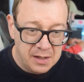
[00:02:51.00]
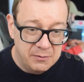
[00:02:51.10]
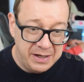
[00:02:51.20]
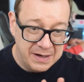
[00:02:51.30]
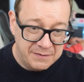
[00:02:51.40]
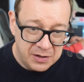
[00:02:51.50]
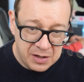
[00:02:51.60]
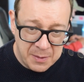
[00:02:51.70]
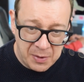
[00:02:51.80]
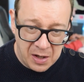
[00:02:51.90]
We have our
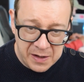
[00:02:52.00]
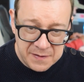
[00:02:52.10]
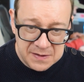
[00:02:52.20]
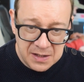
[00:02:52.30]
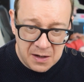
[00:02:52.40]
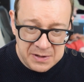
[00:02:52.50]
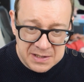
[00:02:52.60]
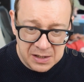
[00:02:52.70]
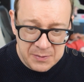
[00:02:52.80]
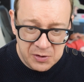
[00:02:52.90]
typealias. Now it's
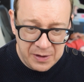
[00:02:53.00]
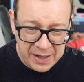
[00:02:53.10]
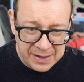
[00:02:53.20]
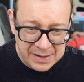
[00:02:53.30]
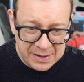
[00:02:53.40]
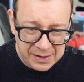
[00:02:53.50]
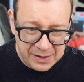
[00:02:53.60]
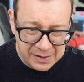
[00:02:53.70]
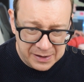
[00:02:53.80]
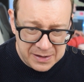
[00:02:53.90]
time to add
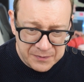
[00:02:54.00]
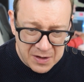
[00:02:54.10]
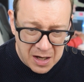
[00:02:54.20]
in